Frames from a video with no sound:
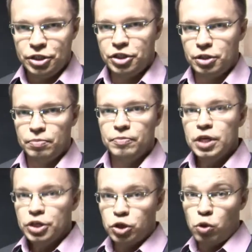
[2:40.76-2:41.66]
system.
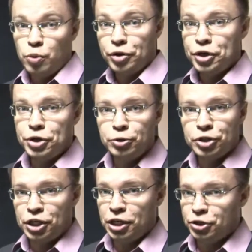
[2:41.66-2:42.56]
So we
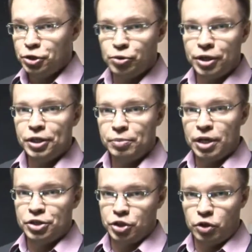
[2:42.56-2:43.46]
reuse heat generated
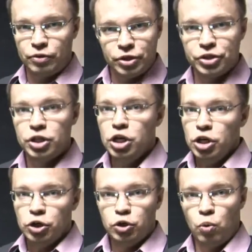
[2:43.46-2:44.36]
by servers
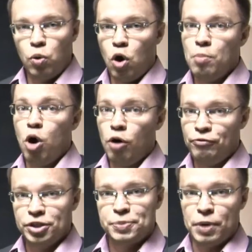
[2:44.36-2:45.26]
to warm
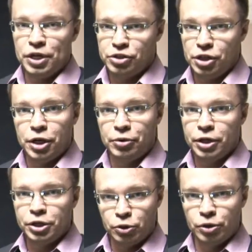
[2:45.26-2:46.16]
office space
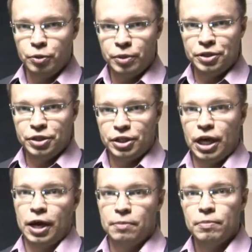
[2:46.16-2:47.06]
area during winter
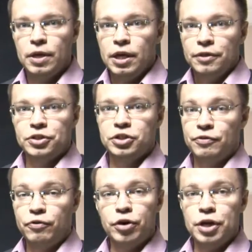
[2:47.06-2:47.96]
time. This
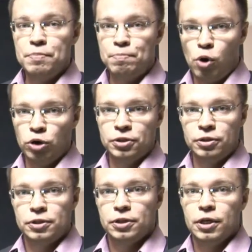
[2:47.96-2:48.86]
is a very
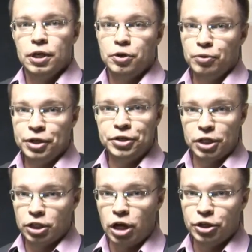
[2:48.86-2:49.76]
important green
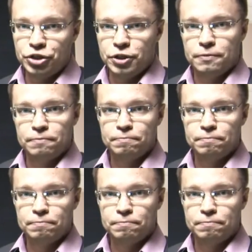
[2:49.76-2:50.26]
technology.